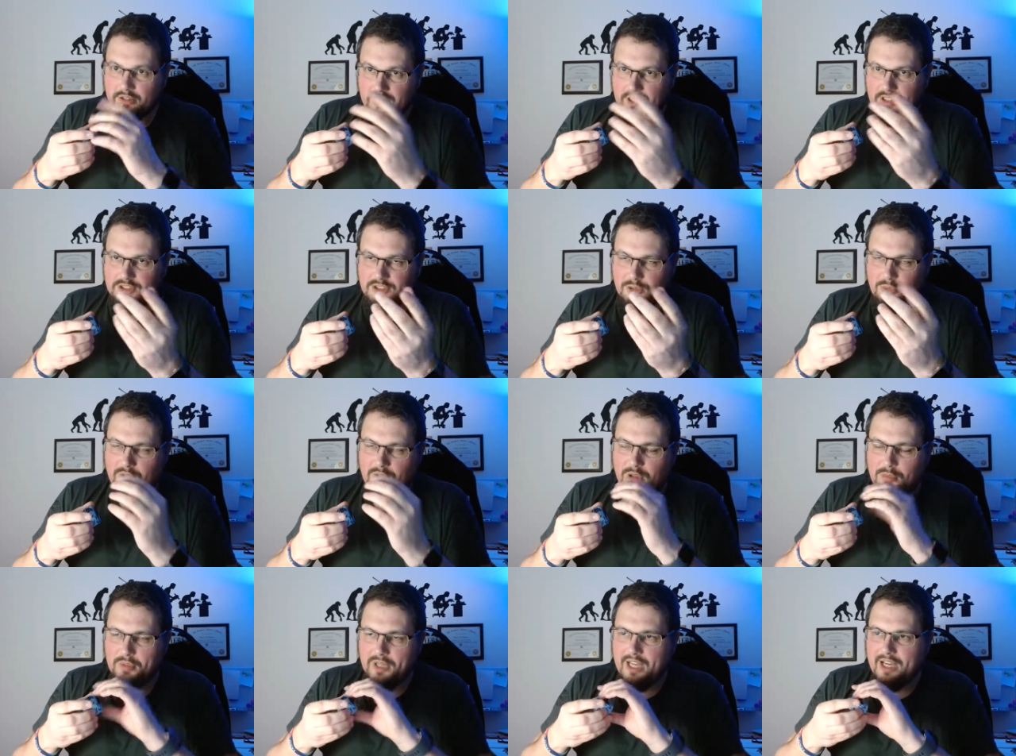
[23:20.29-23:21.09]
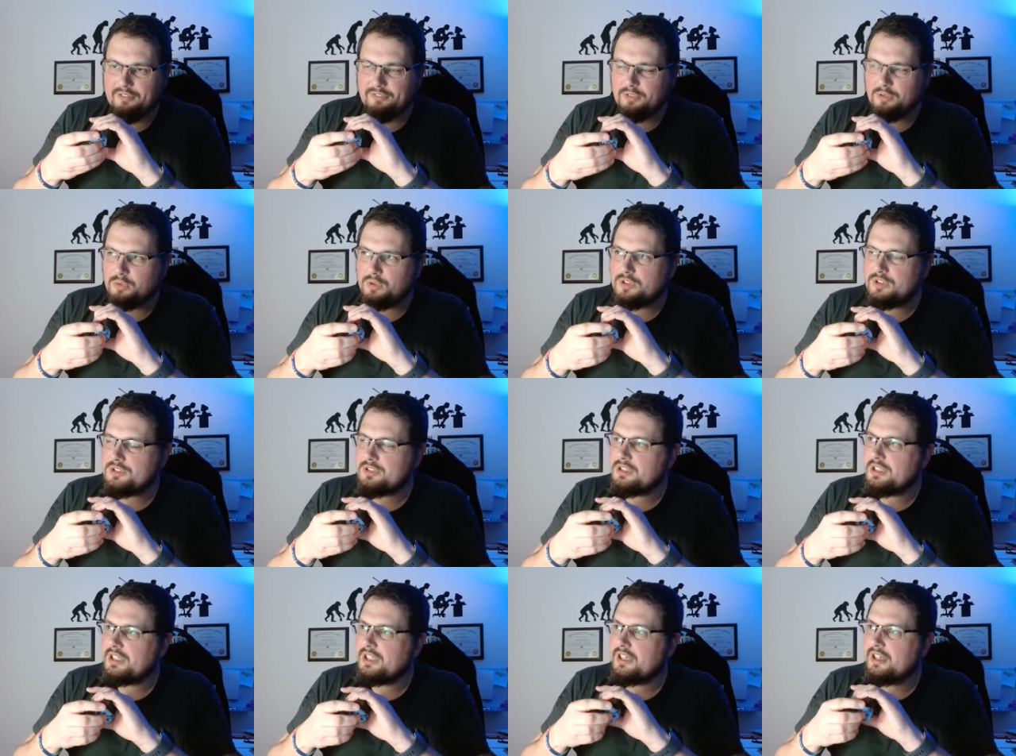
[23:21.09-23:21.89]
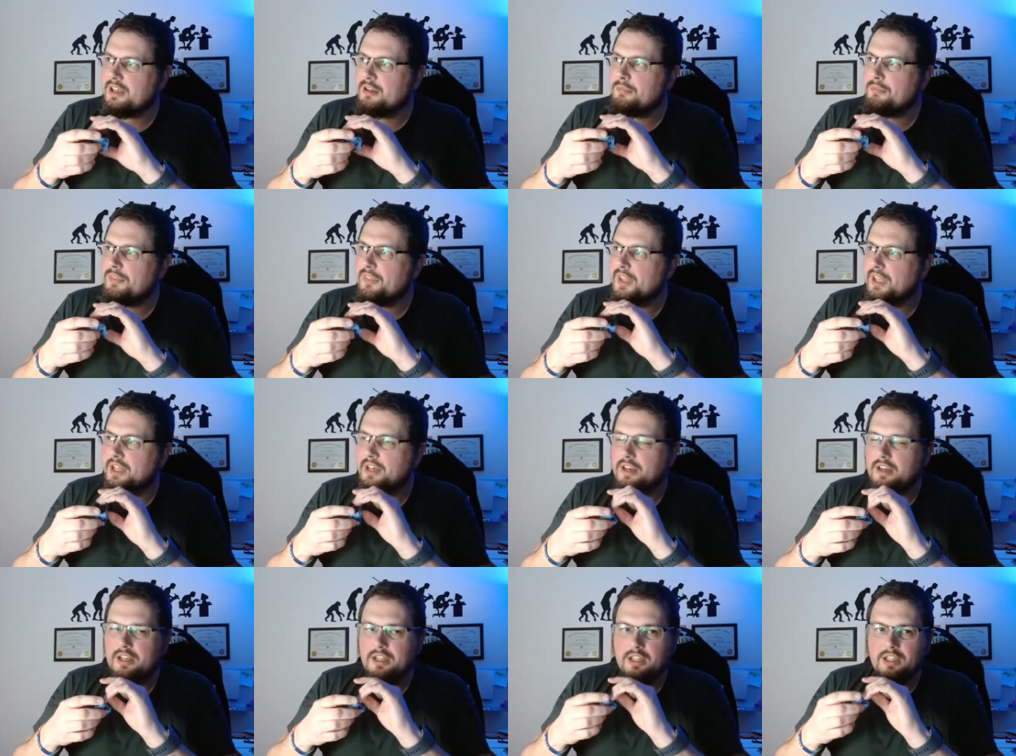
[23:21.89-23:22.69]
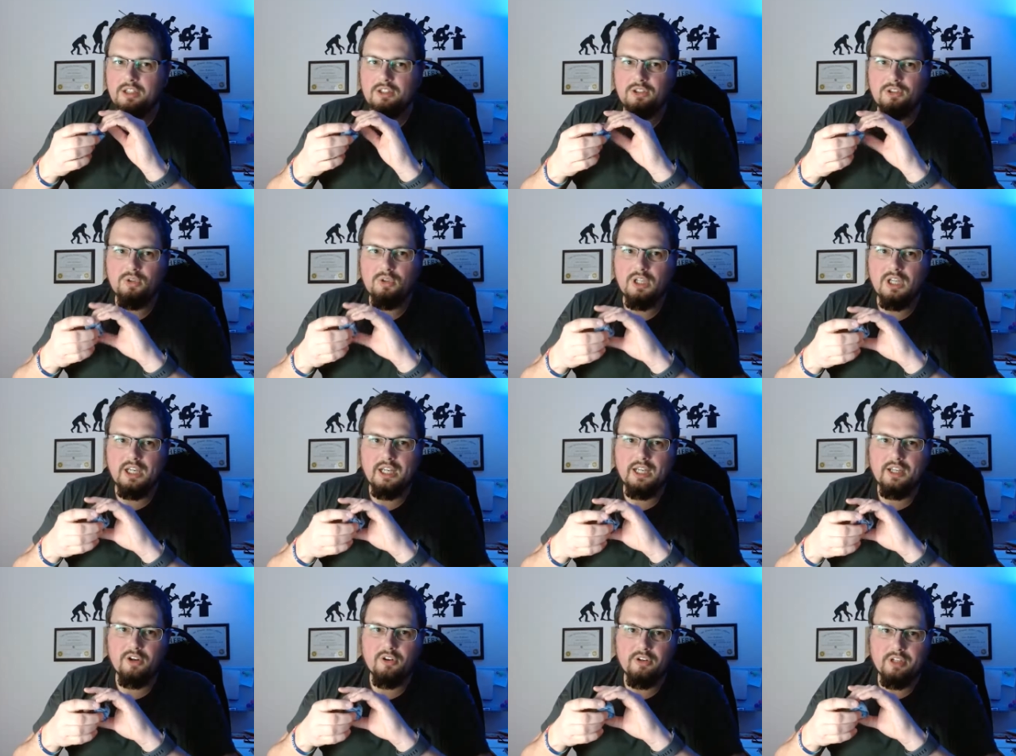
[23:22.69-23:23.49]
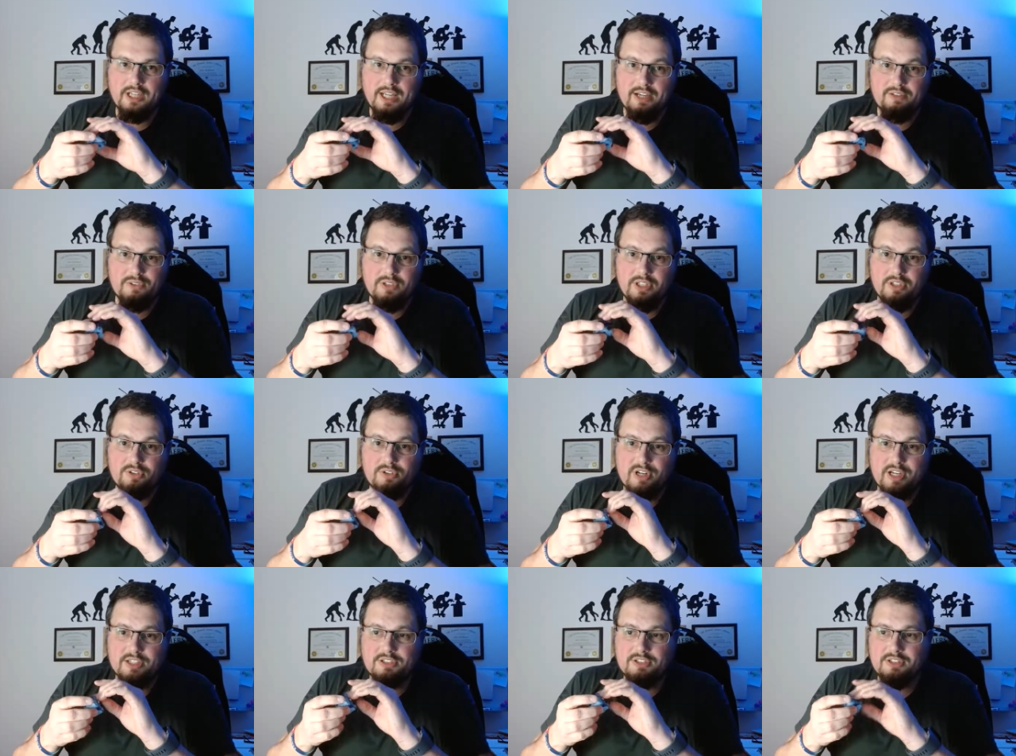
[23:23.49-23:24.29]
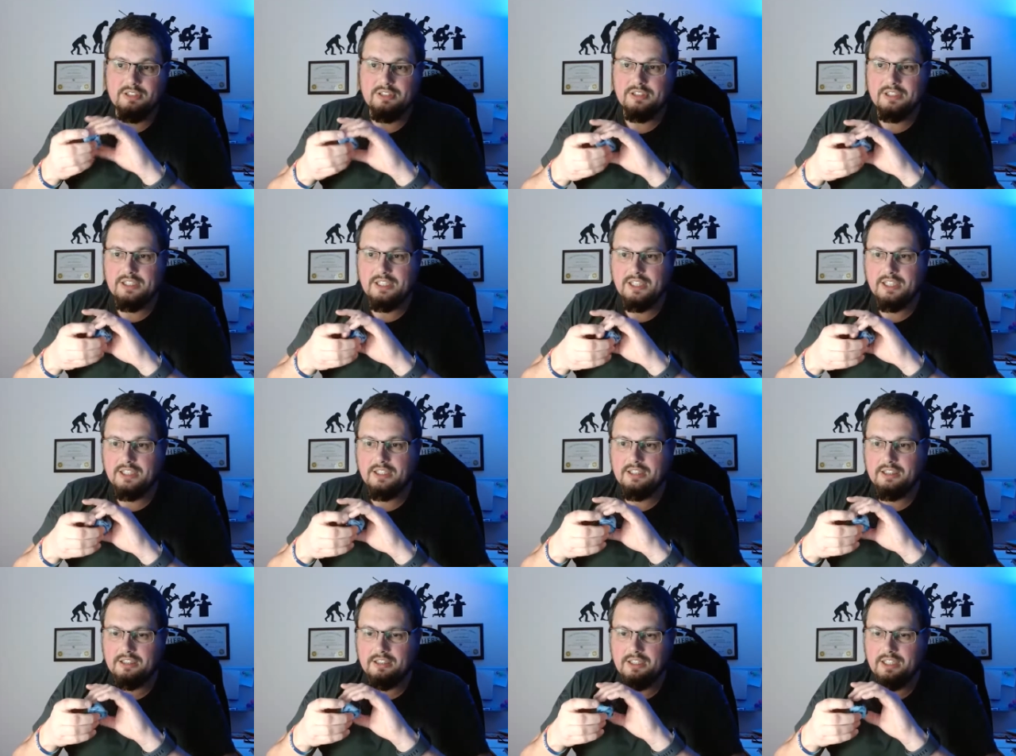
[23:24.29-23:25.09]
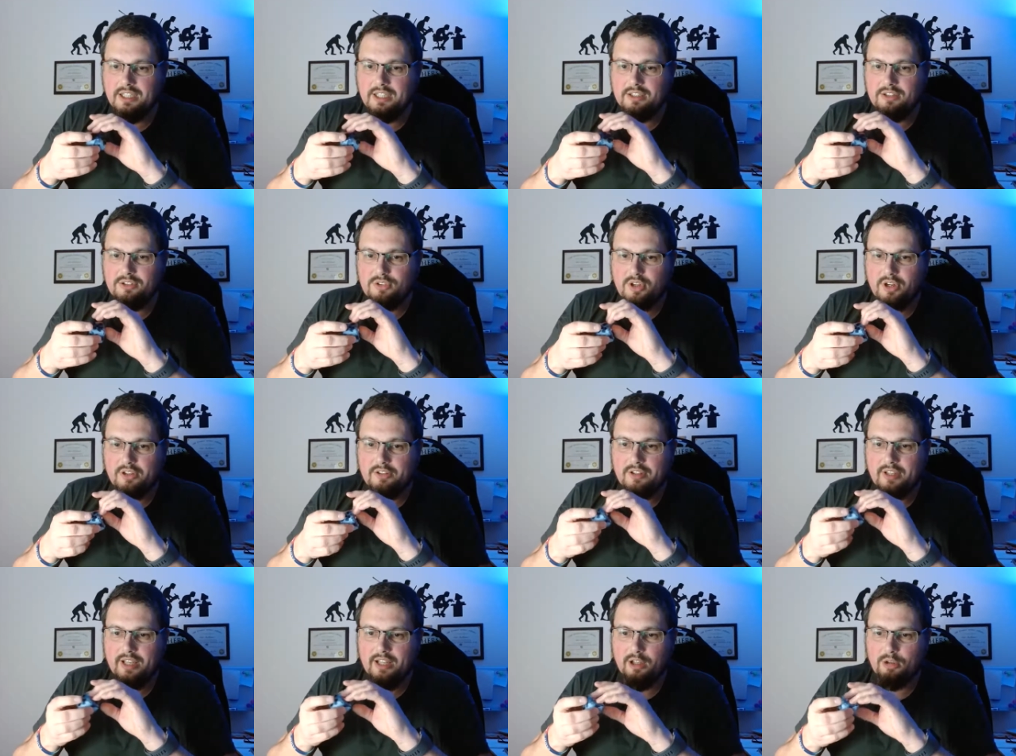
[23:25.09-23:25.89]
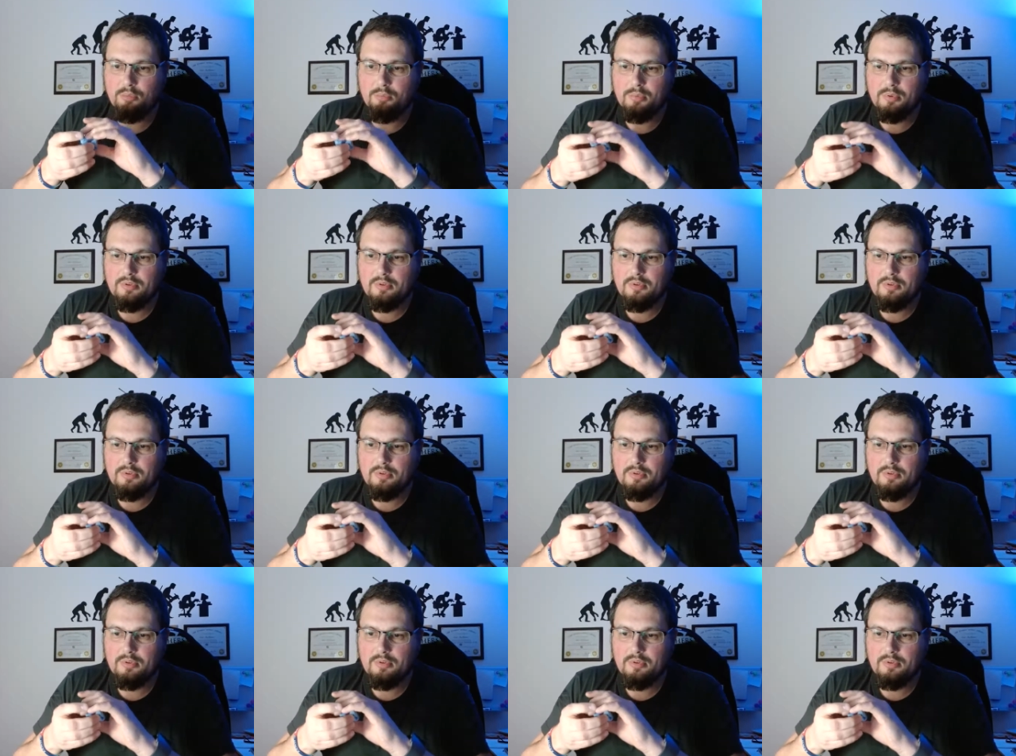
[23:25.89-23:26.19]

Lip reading: as it will be afterwards, then you clearly already have an interest in trying to help